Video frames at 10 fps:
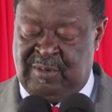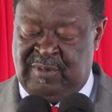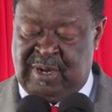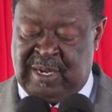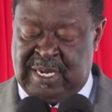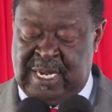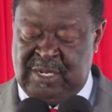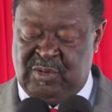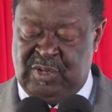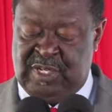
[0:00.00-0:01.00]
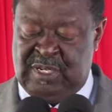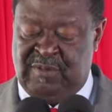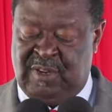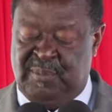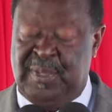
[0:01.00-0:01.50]
of our country's
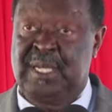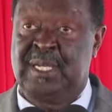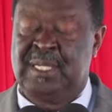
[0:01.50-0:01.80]
development,